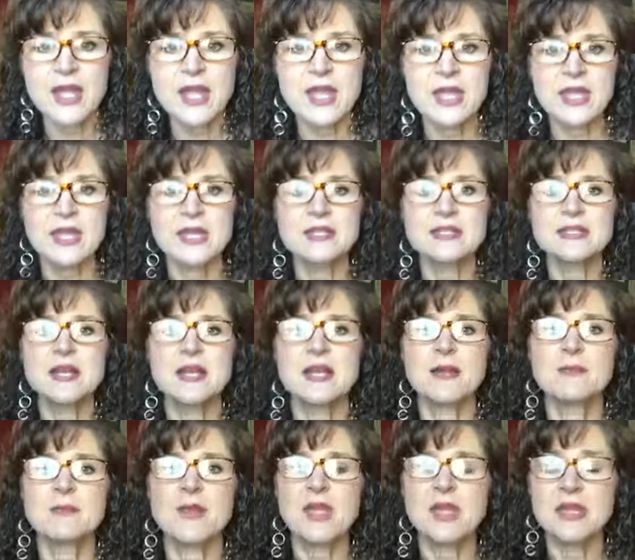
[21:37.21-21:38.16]
And
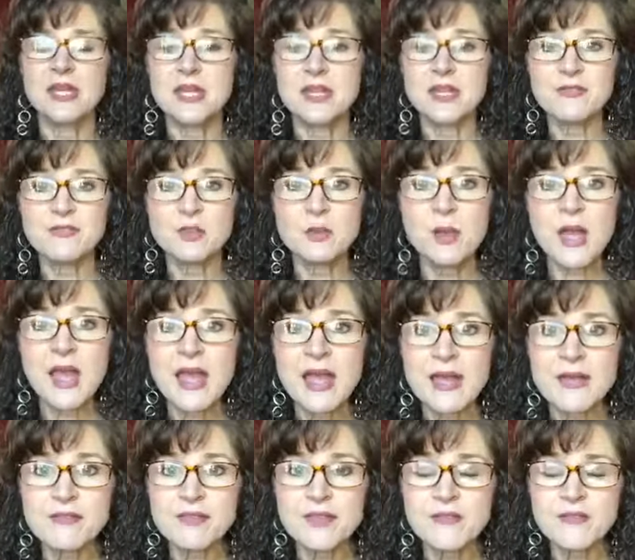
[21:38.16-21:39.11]
um, and if you have,